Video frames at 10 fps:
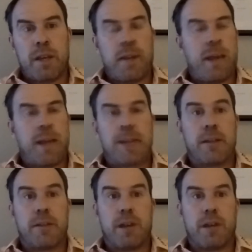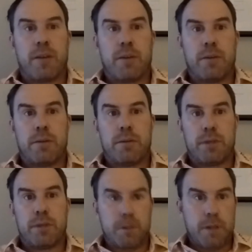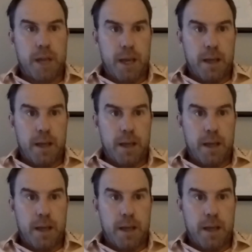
And that's incredible to do that.